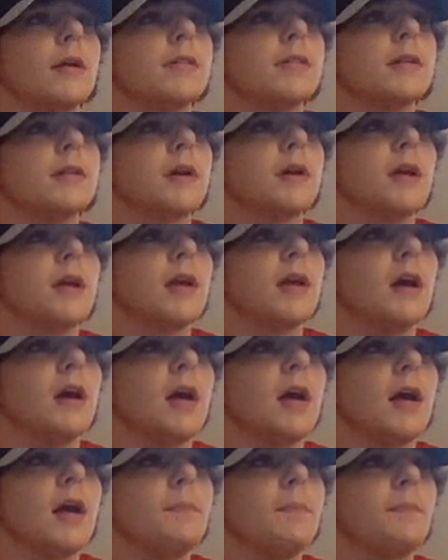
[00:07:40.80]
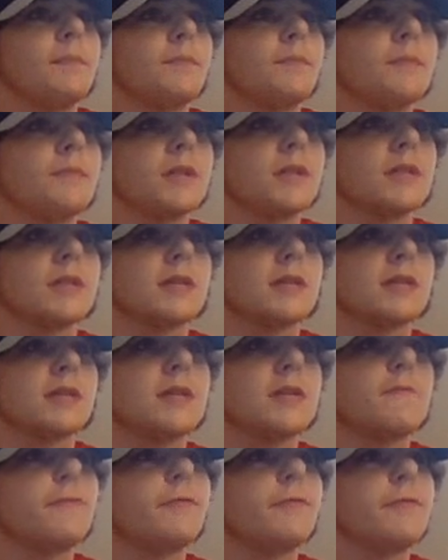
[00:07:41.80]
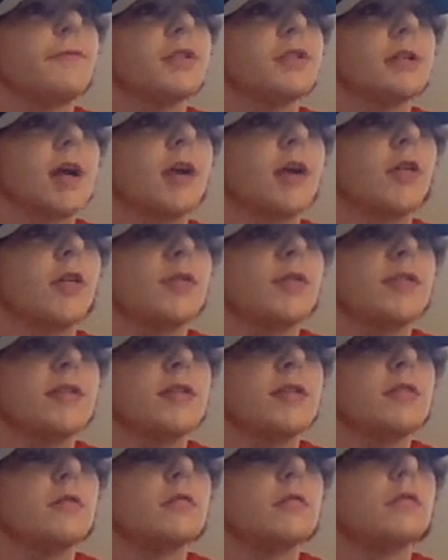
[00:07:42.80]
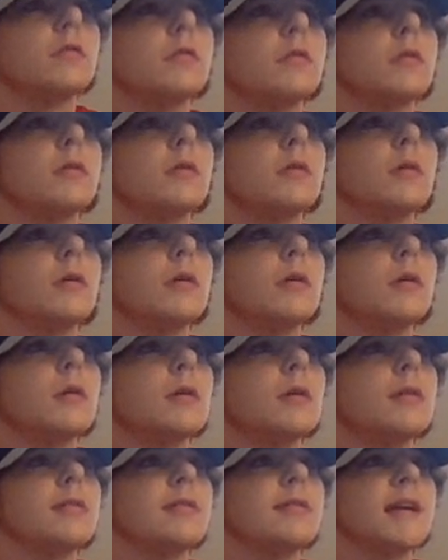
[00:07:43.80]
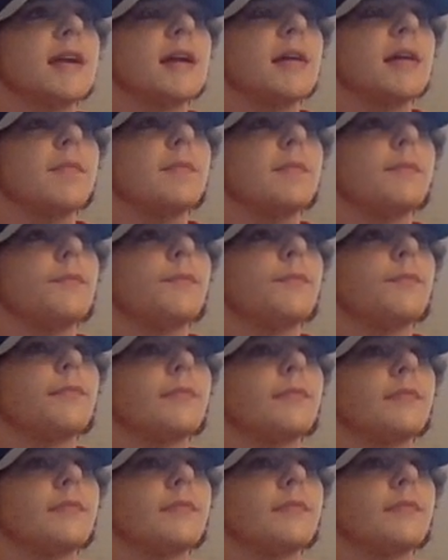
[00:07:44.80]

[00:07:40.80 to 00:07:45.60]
Okay, so Anaheim selected from the Chicago Steel, Sam